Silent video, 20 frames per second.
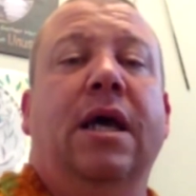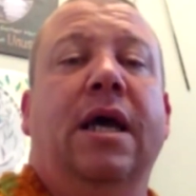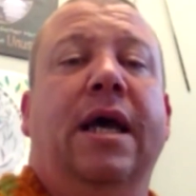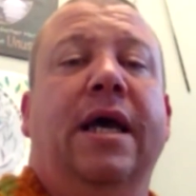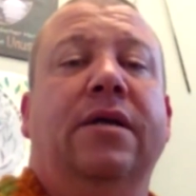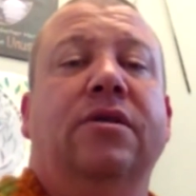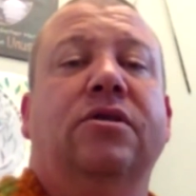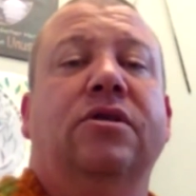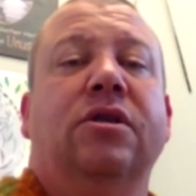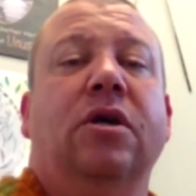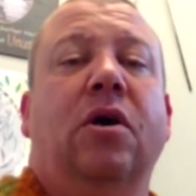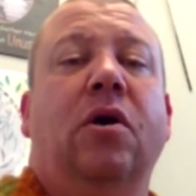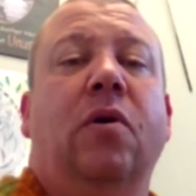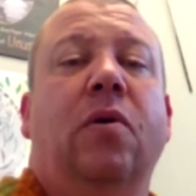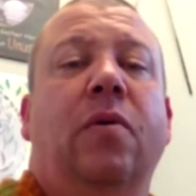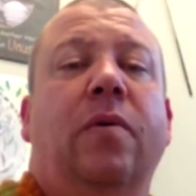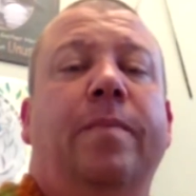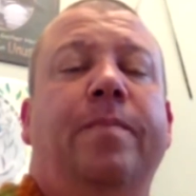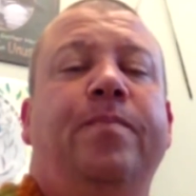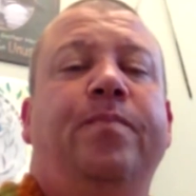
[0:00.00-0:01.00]
And
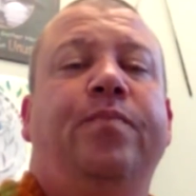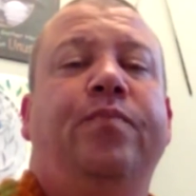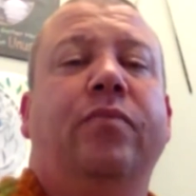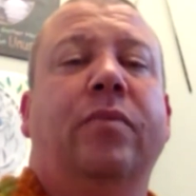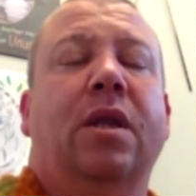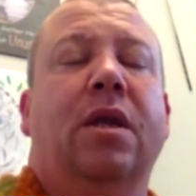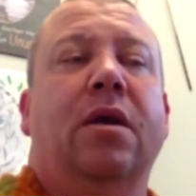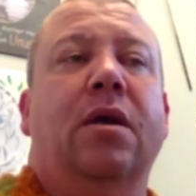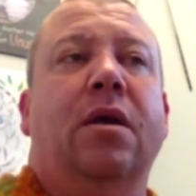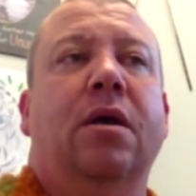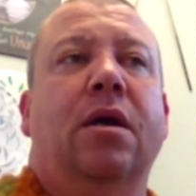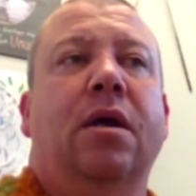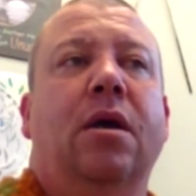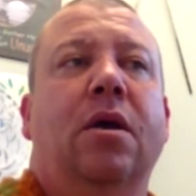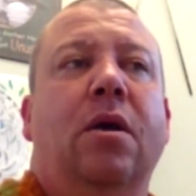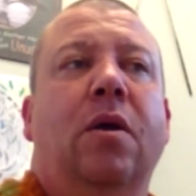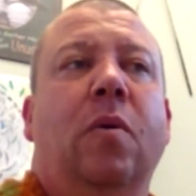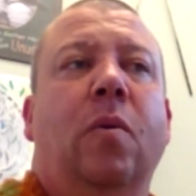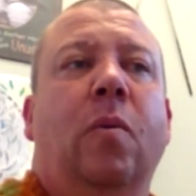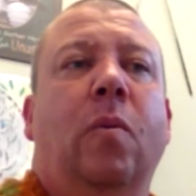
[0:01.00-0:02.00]
so
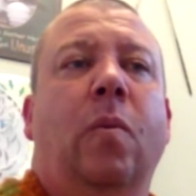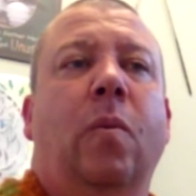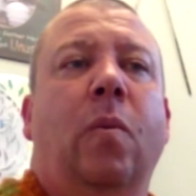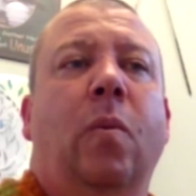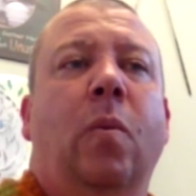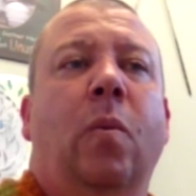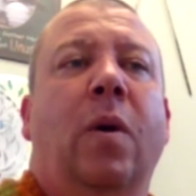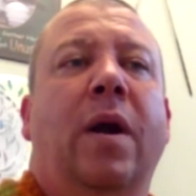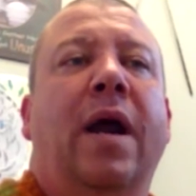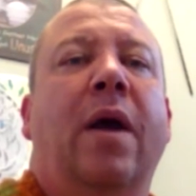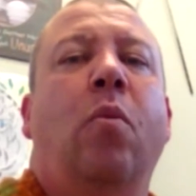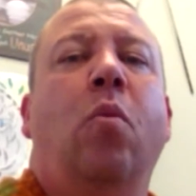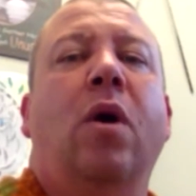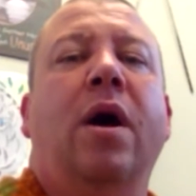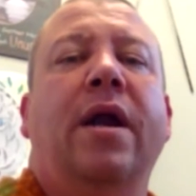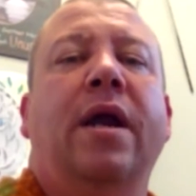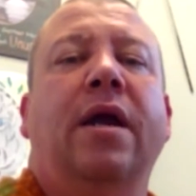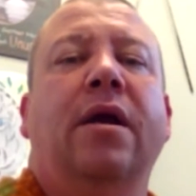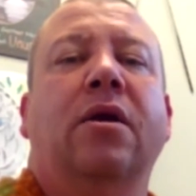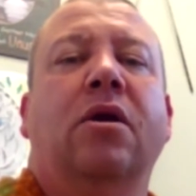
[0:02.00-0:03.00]
what I
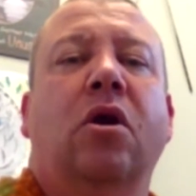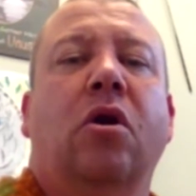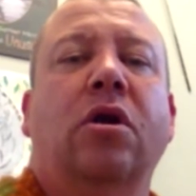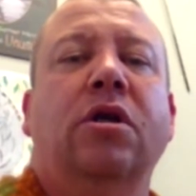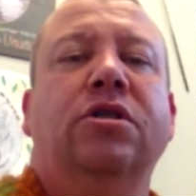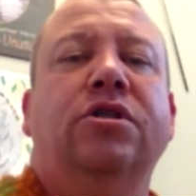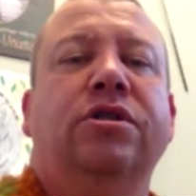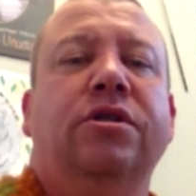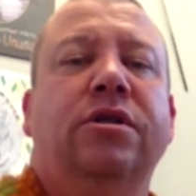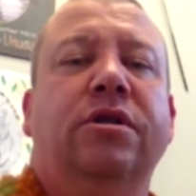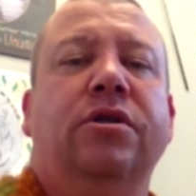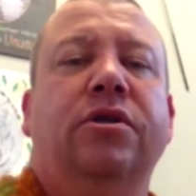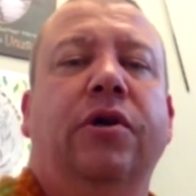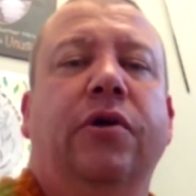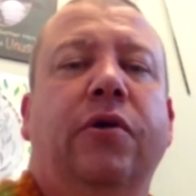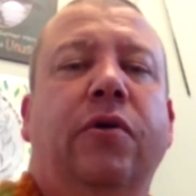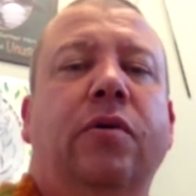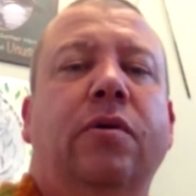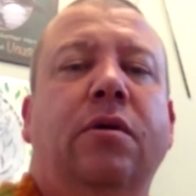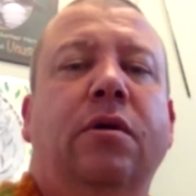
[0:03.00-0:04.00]
want to encourage you to
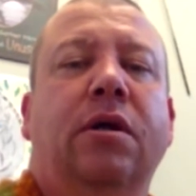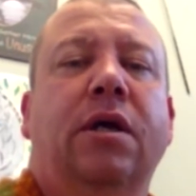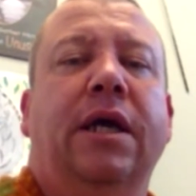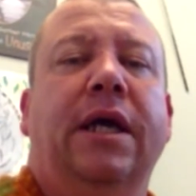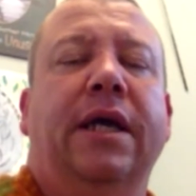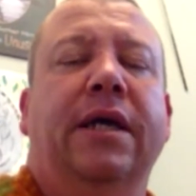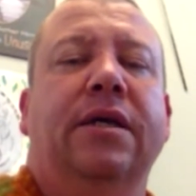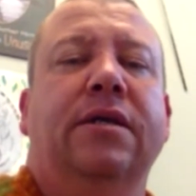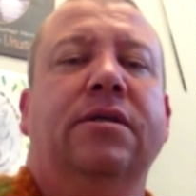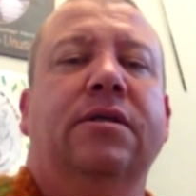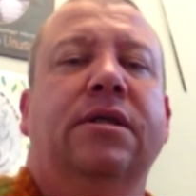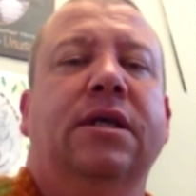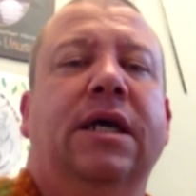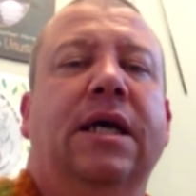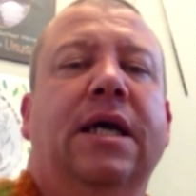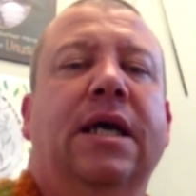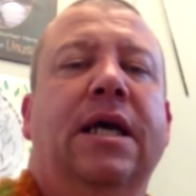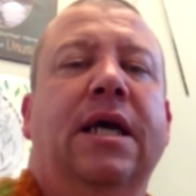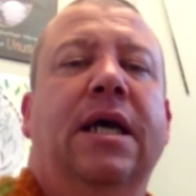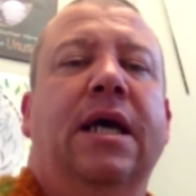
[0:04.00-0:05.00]
do is
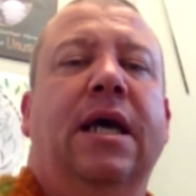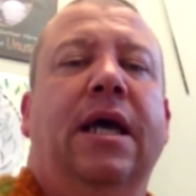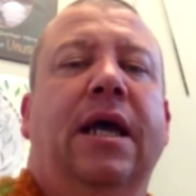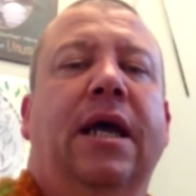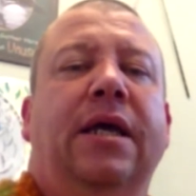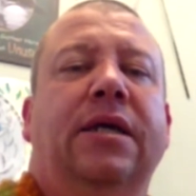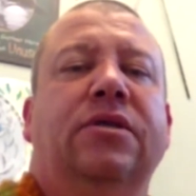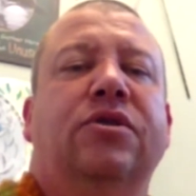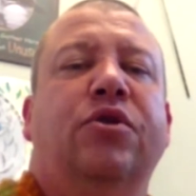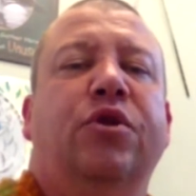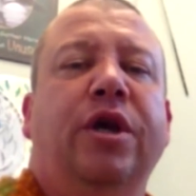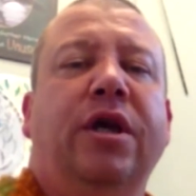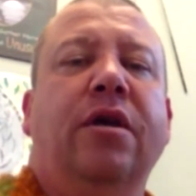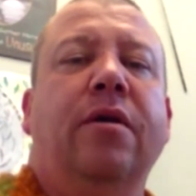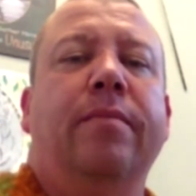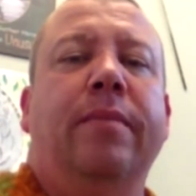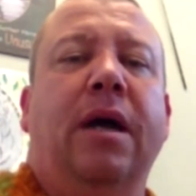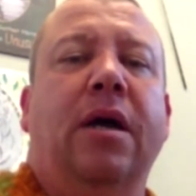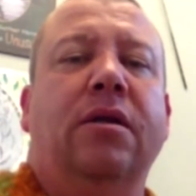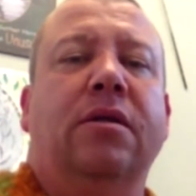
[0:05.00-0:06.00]
think
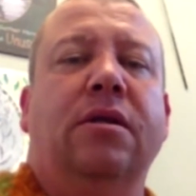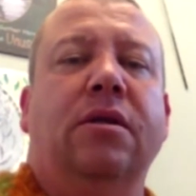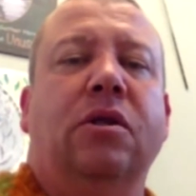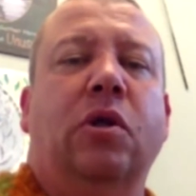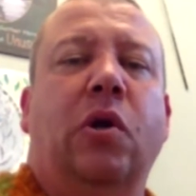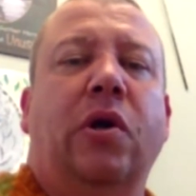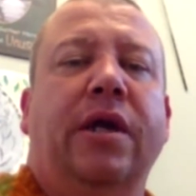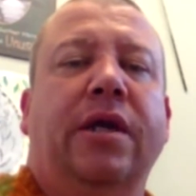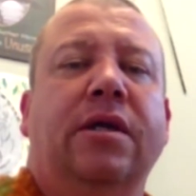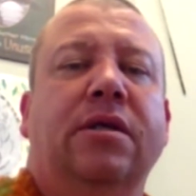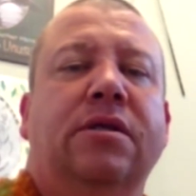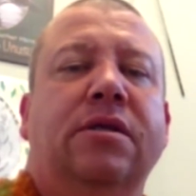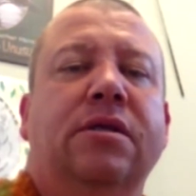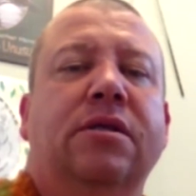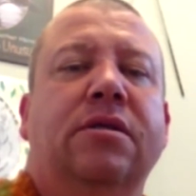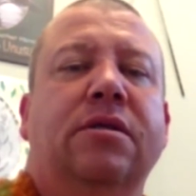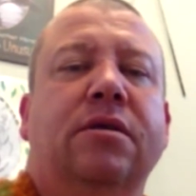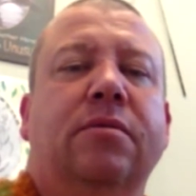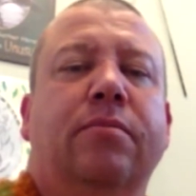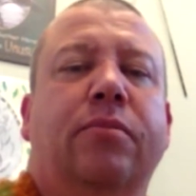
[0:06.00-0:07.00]
about the learning assistant